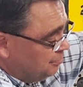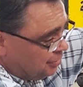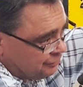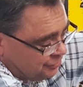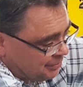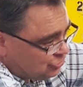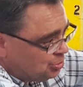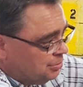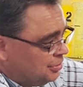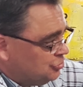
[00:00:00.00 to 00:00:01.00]
Milford, about
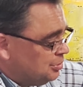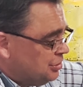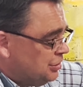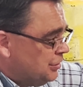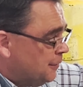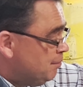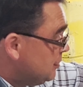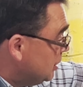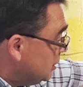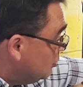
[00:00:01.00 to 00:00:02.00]
20 miles away to here,
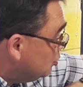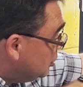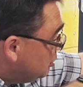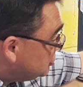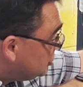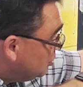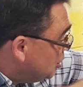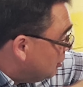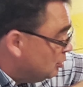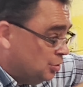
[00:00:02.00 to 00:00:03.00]
we were somewhere
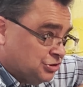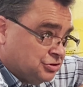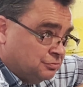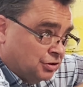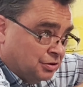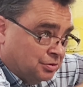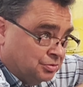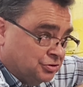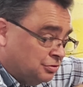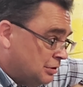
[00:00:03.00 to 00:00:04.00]
on Wixom Road,
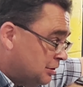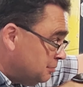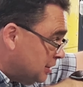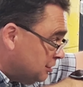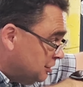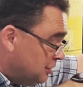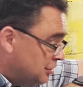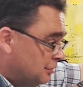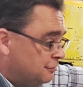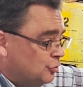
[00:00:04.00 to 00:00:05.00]
you know, around about
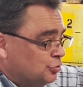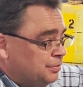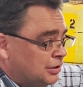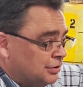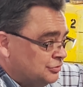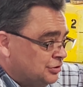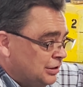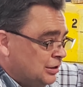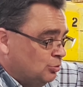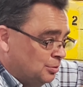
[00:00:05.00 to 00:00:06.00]
the Ford plants
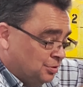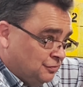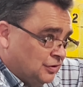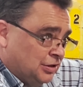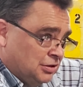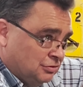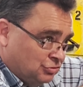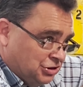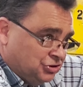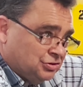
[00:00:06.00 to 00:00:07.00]
when we finally
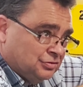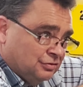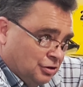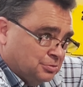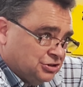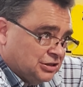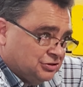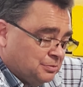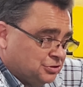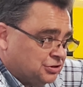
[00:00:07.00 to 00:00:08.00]
reached thermostat
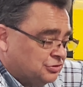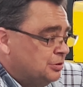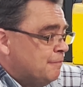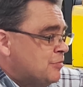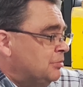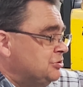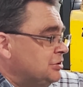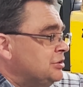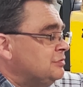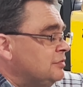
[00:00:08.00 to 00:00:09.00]
temperature. So, I mean,
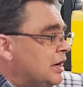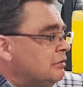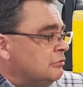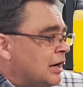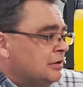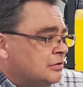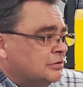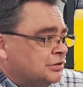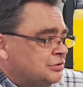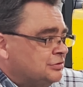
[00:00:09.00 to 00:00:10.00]
it's that radical.
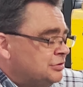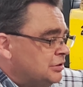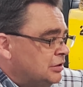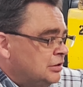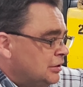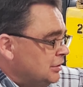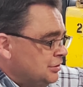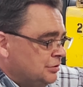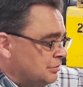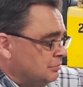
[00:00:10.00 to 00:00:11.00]
It's
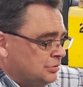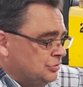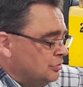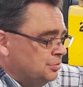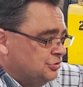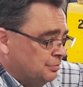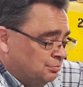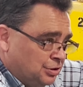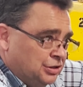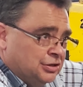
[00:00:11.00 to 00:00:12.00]
you know, it's almost
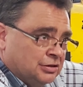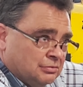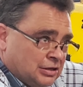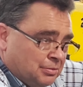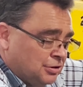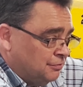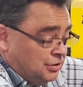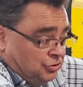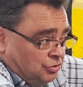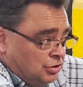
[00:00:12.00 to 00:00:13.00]
immediate cabin comfort,
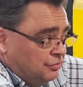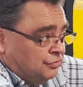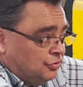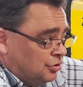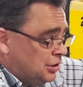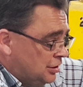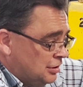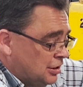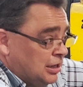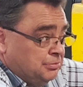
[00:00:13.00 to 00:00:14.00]
and you know, if you've got heat in
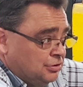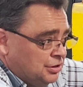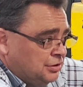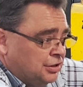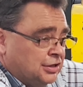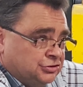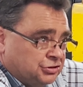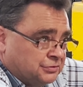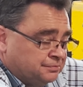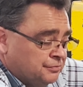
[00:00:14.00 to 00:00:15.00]
the cab, you've got heat in the engine.